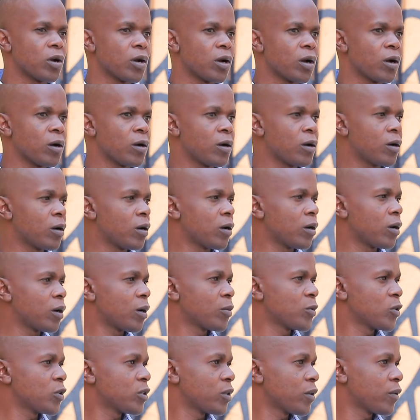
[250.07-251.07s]

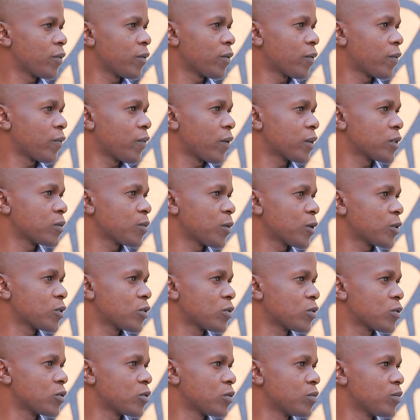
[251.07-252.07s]
I'm not the first
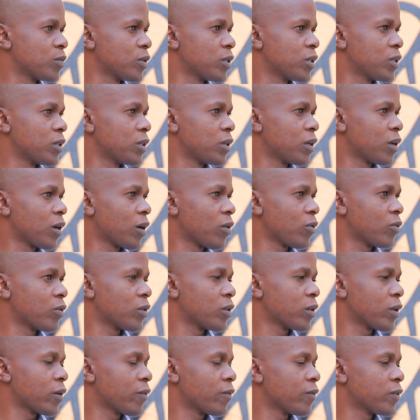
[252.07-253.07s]
person to be here
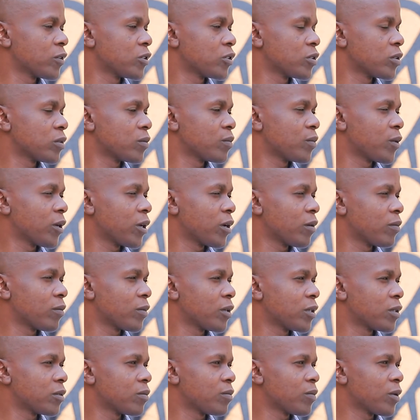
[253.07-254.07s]
with a visual
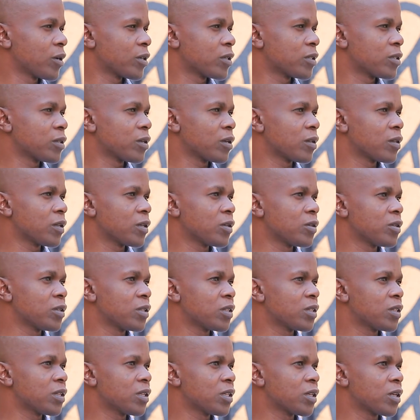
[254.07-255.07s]
impairment, but the unique
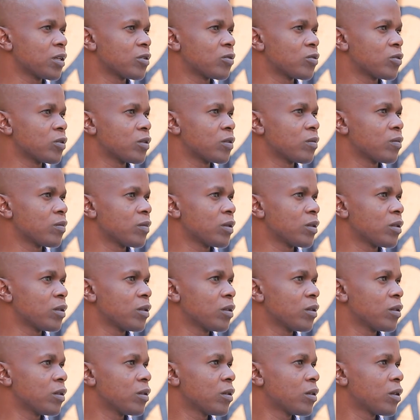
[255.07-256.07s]
thing that
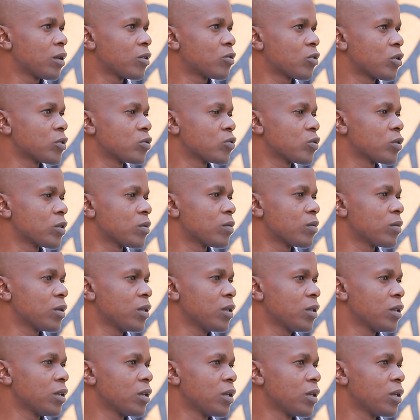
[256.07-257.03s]
was with me,